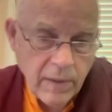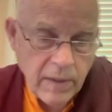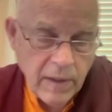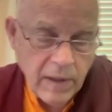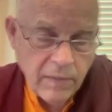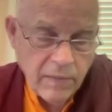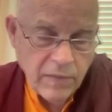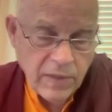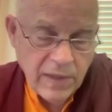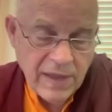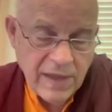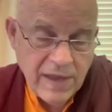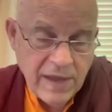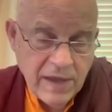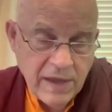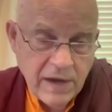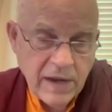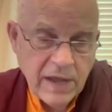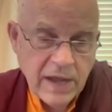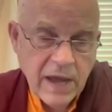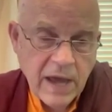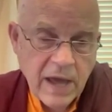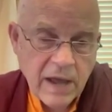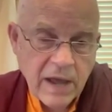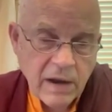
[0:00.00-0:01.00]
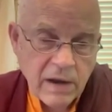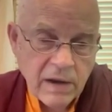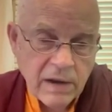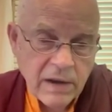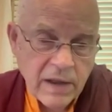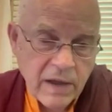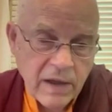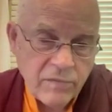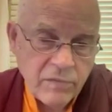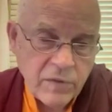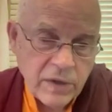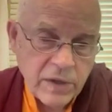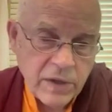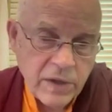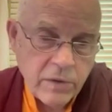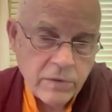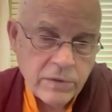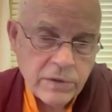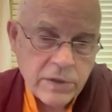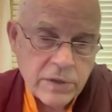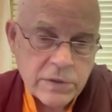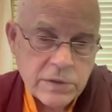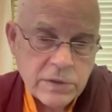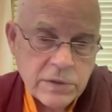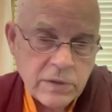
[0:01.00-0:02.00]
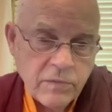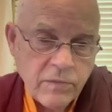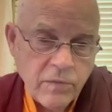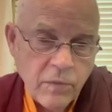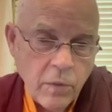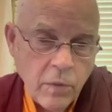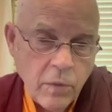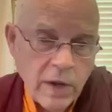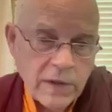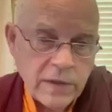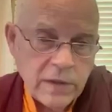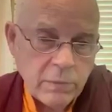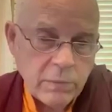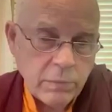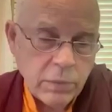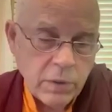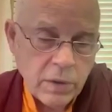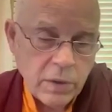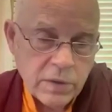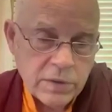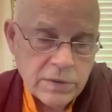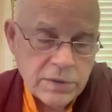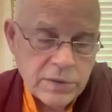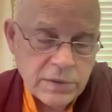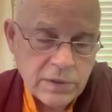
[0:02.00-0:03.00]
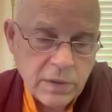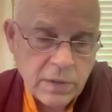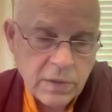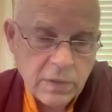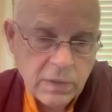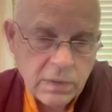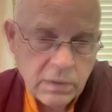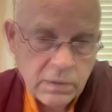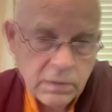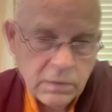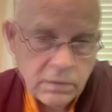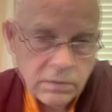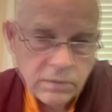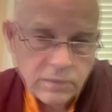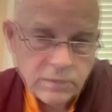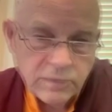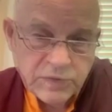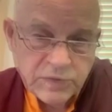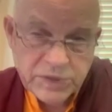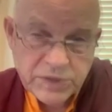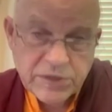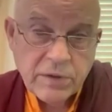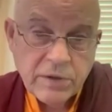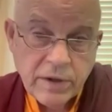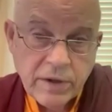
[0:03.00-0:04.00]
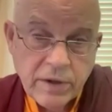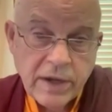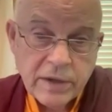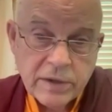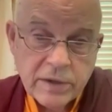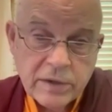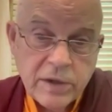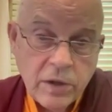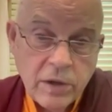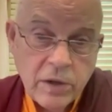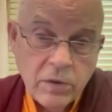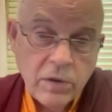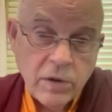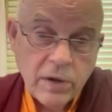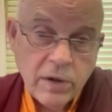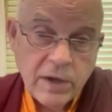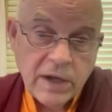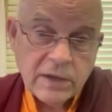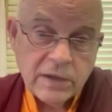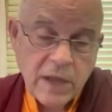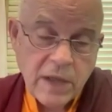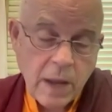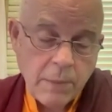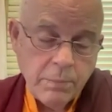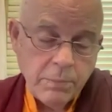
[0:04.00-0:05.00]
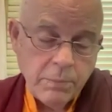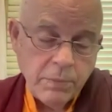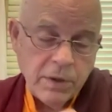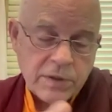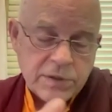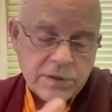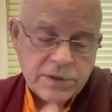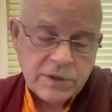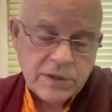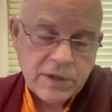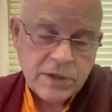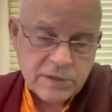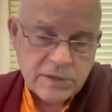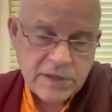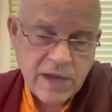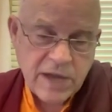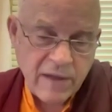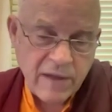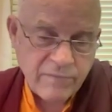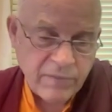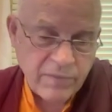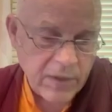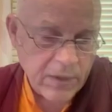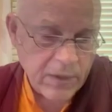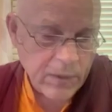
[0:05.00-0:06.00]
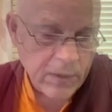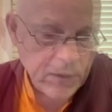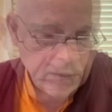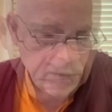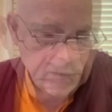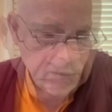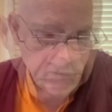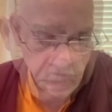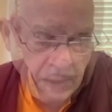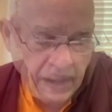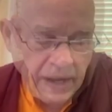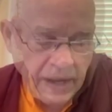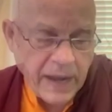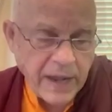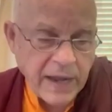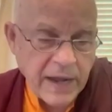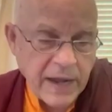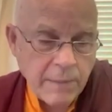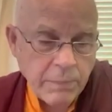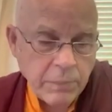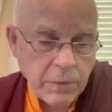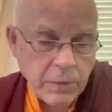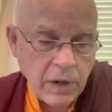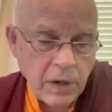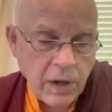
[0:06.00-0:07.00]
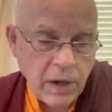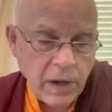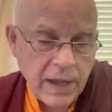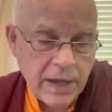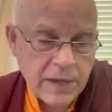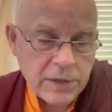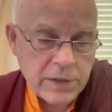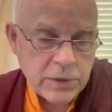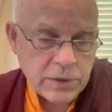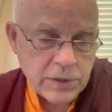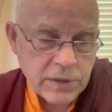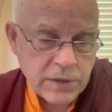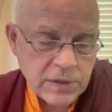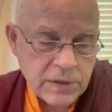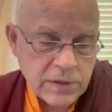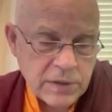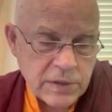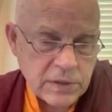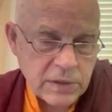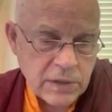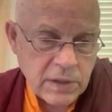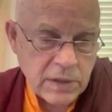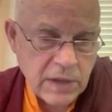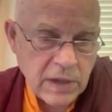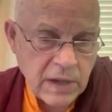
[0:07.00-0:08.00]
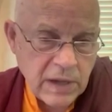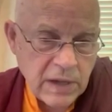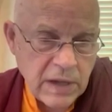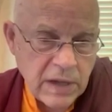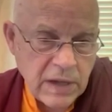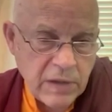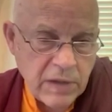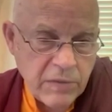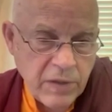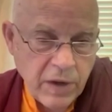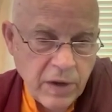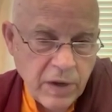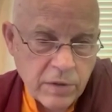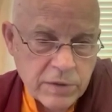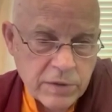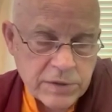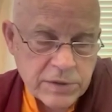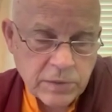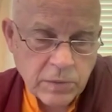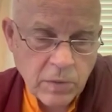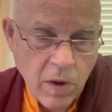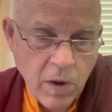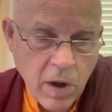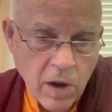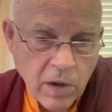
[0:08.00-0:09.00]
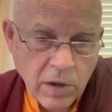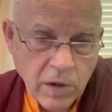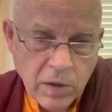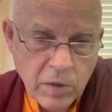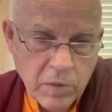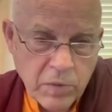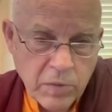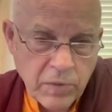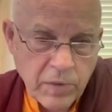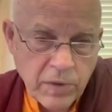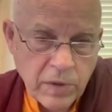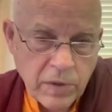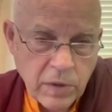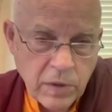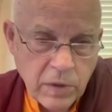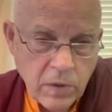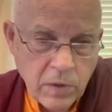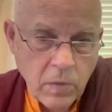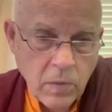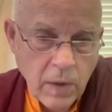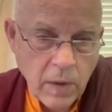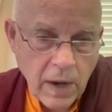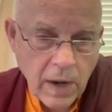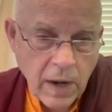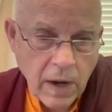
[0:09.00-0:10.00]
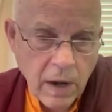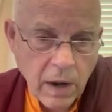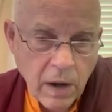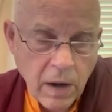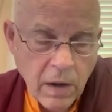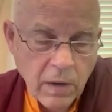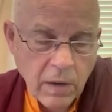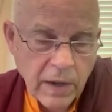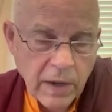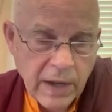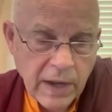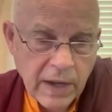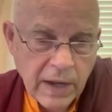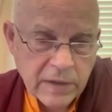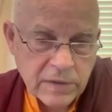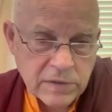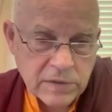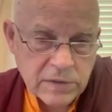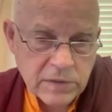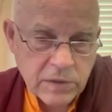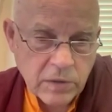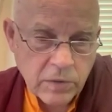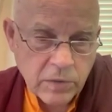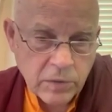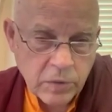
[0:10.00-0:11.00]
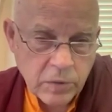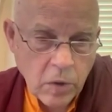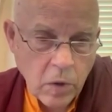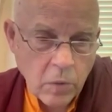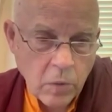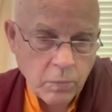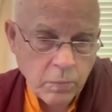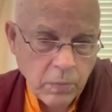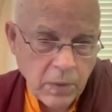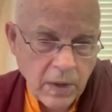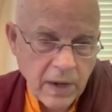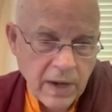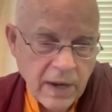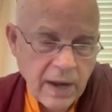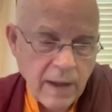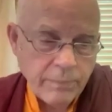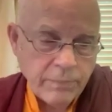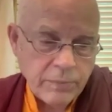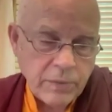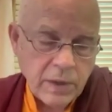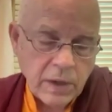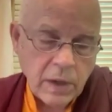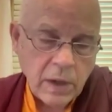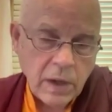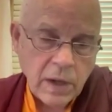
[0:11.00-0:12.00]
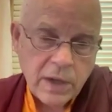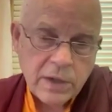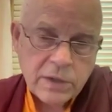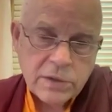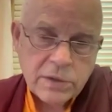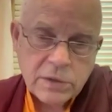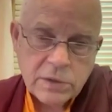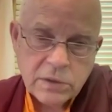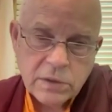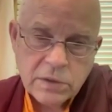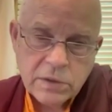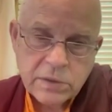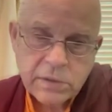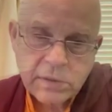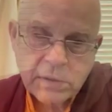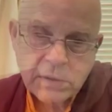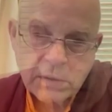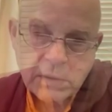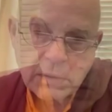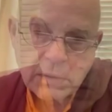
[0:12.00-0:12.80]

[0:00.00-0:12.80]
At the Hinayana level, you just avoid the person. Serious, you look at that person as having bringing up kleshas that are stronger than you are, and so don't bring up the kleshas.